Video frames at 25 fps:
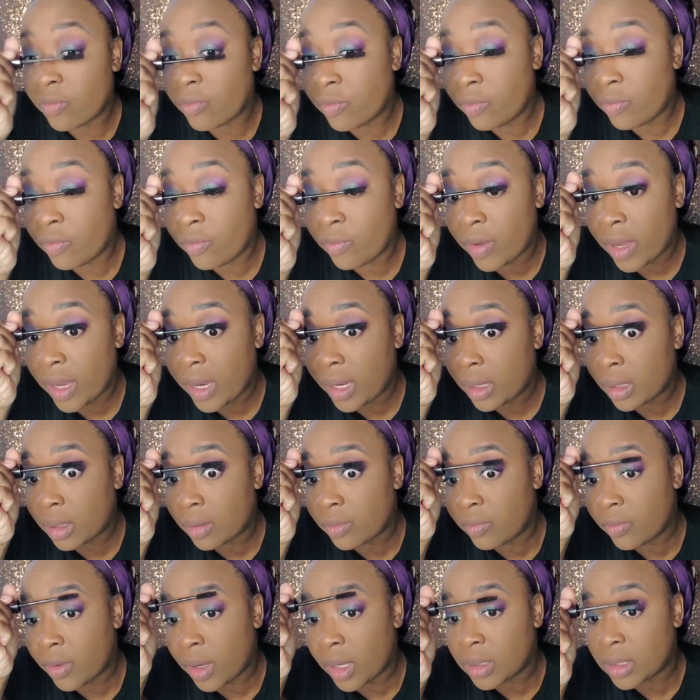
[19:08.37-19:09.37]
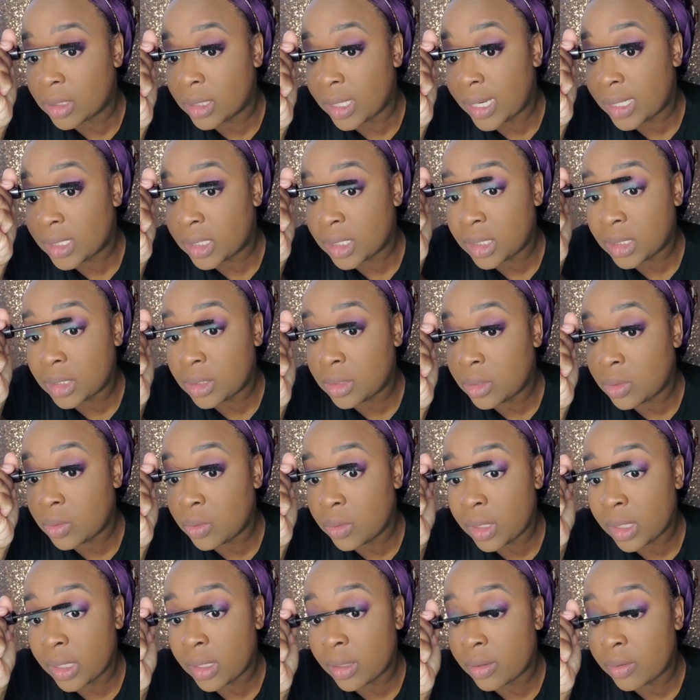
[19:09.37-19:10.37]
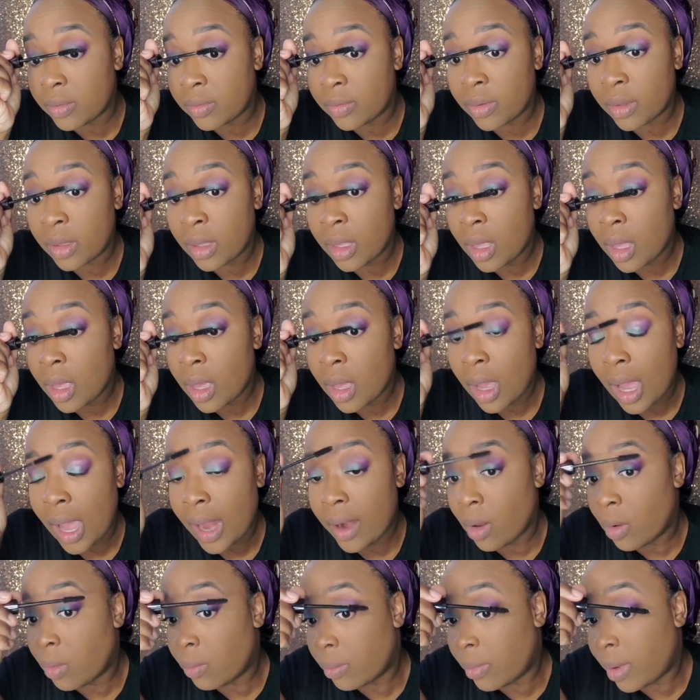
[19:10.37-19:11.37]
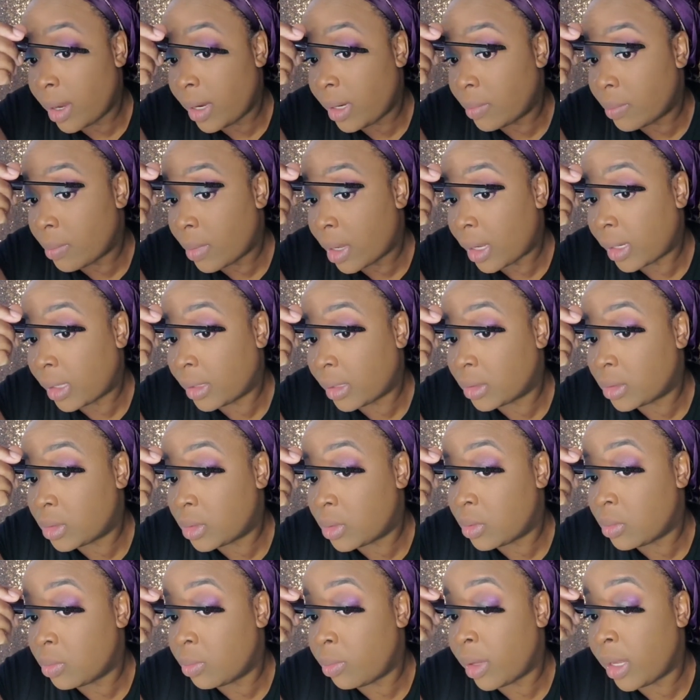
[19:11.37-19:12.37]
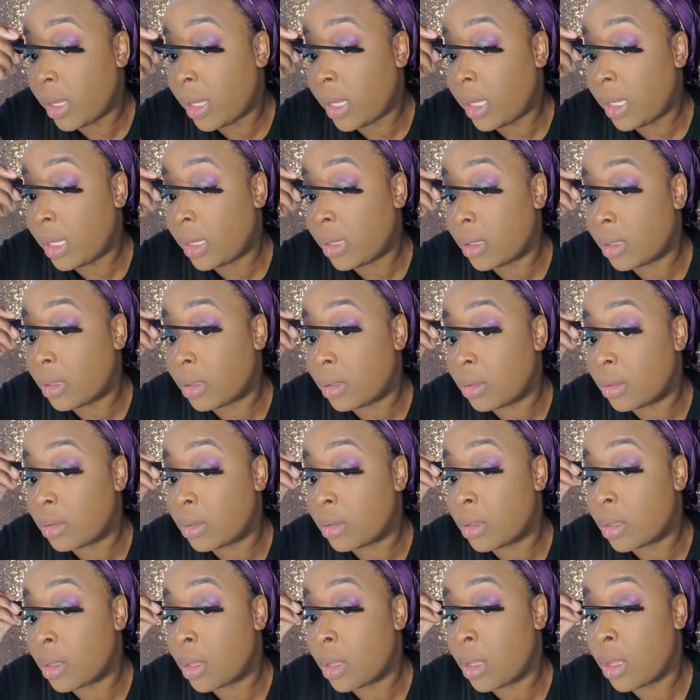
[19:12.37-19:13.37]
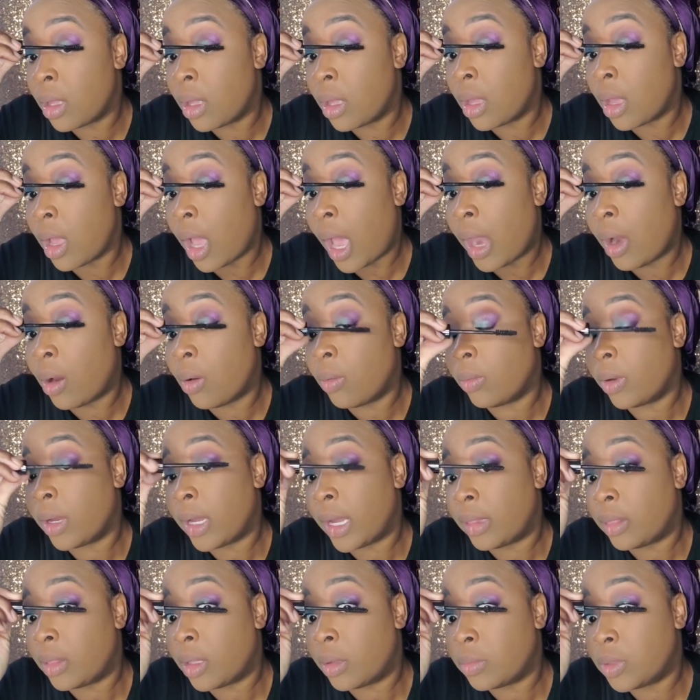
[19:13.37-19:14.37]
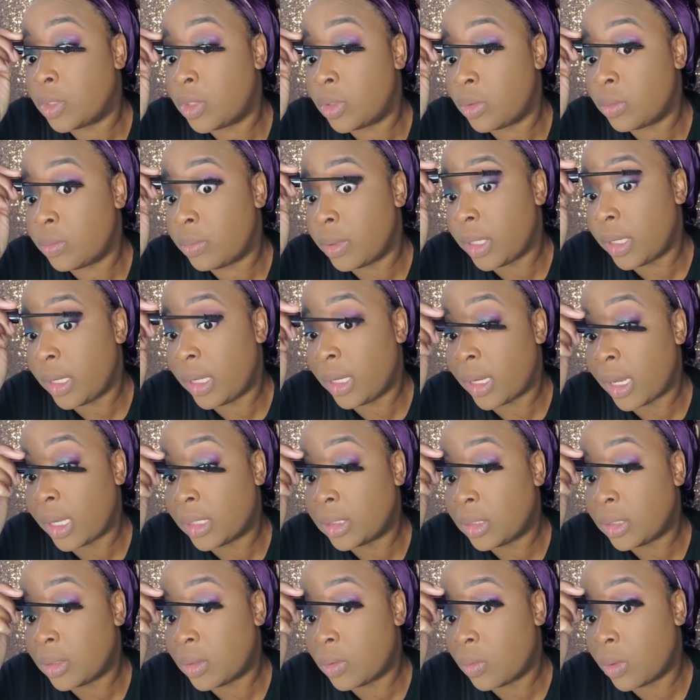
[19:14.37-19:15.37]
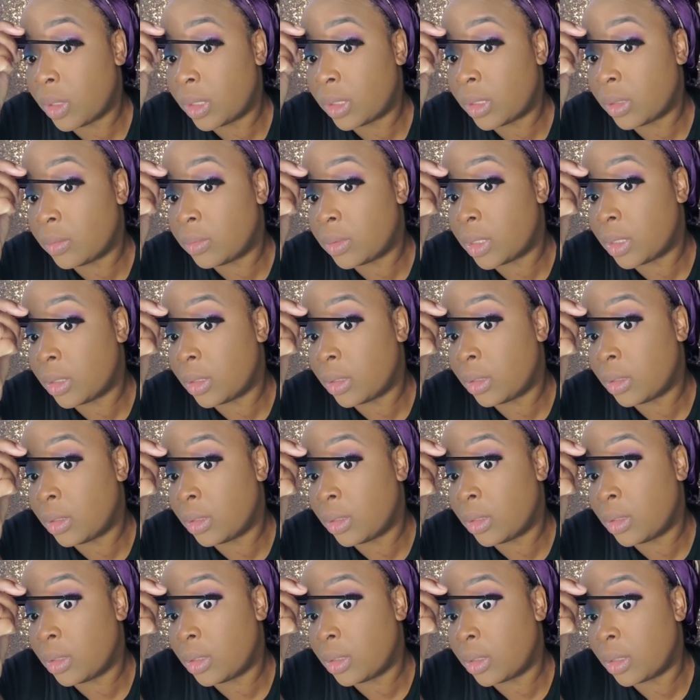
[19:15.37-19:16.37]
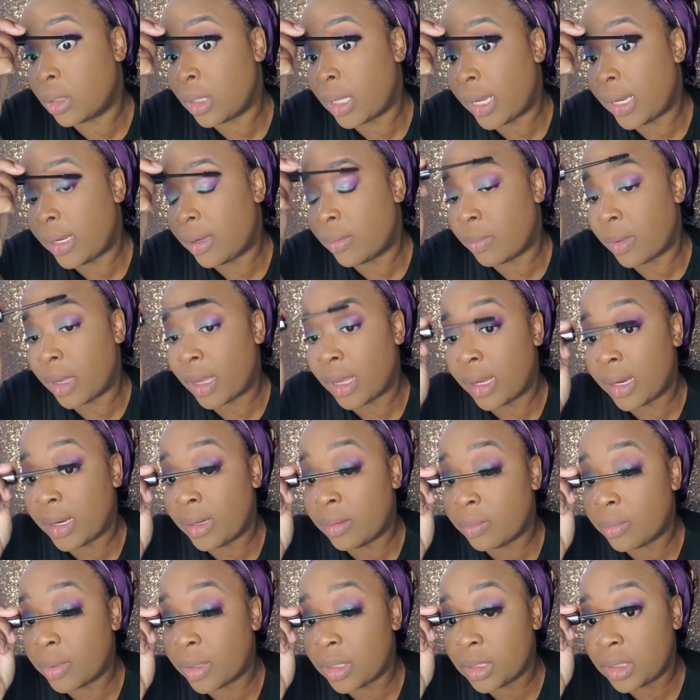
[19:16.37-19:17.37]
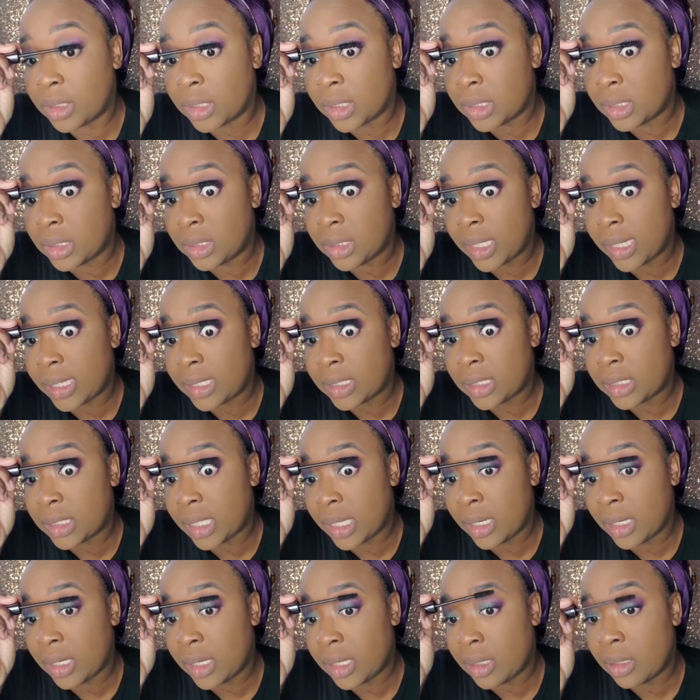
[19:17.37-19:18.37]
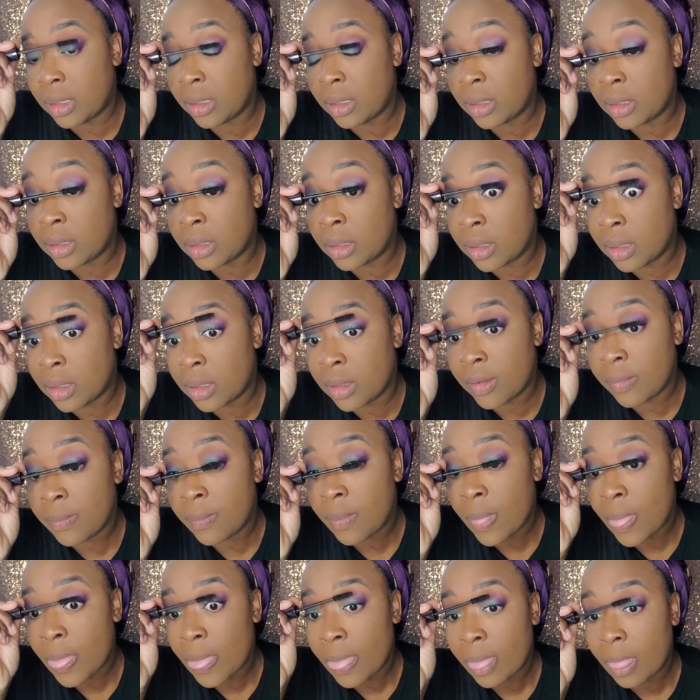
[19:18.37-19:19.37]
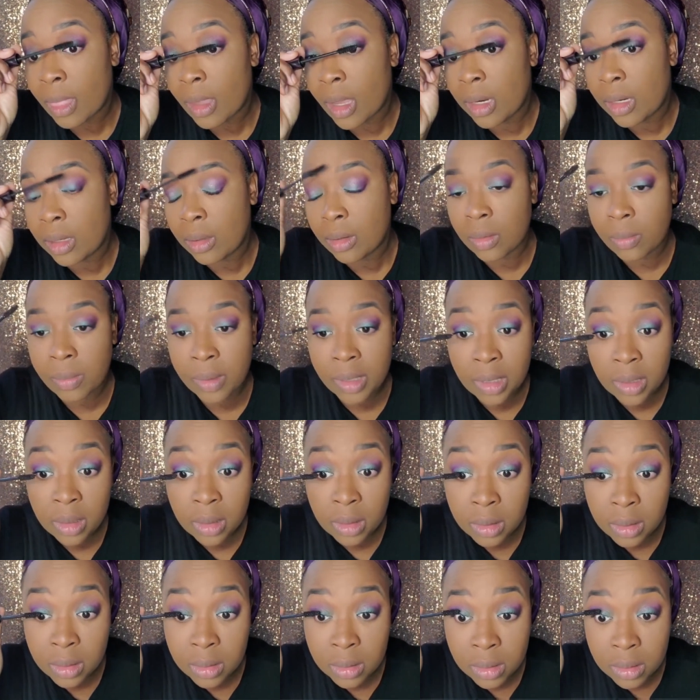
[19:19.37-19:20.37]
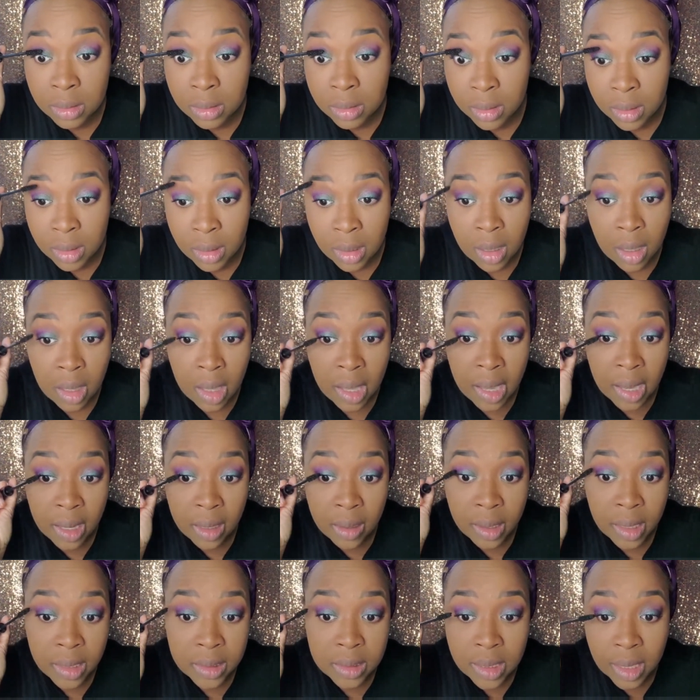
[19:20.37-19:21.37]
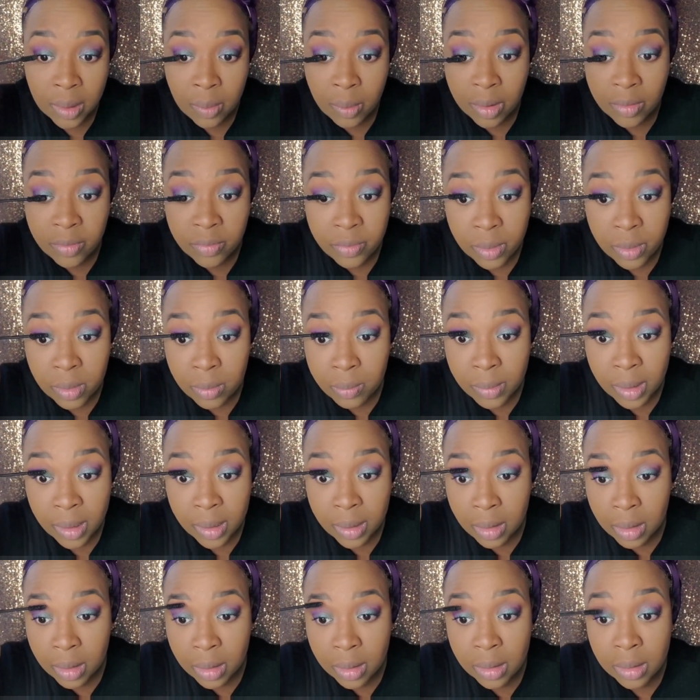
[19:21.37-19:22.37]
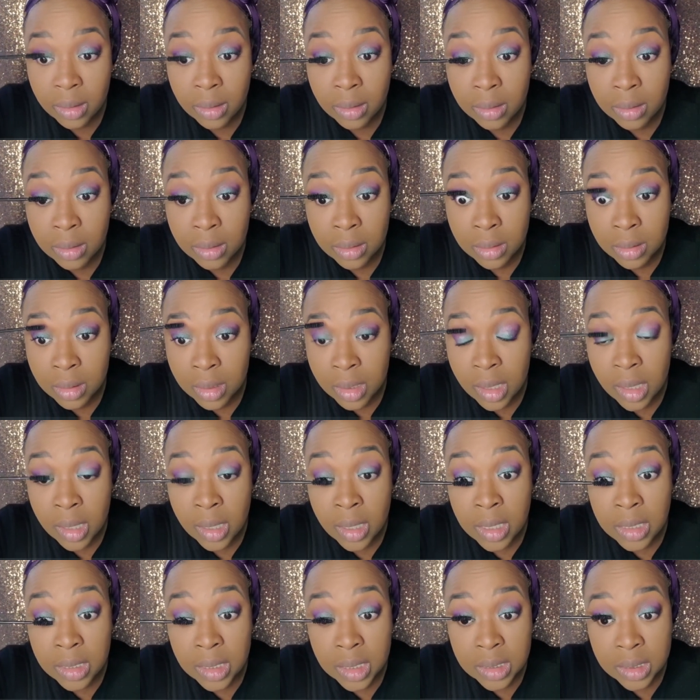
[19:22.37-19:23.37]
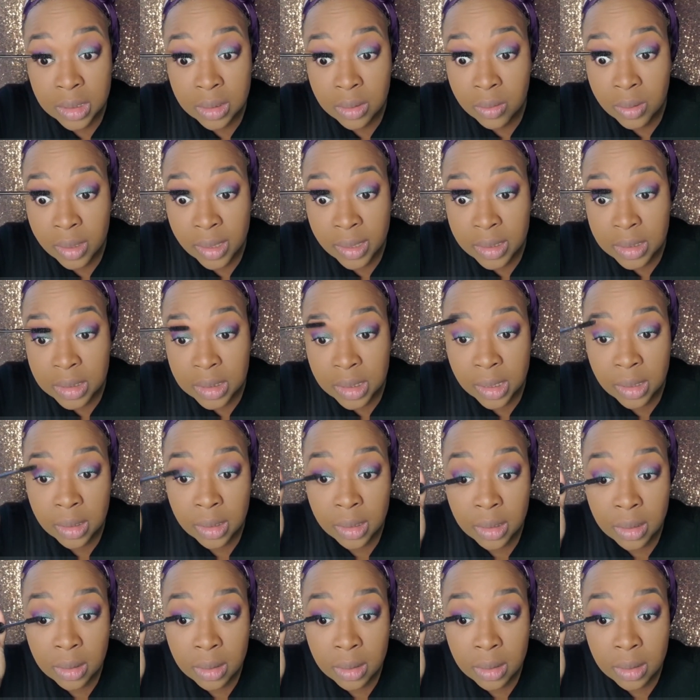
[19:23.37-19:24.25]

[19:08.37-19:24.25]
fake false lashes do give. I don't make mine too big. I don't get them too big. I still want them to look like mine, but just extended a little bit. And that's how I feel mine are. Just a little extended.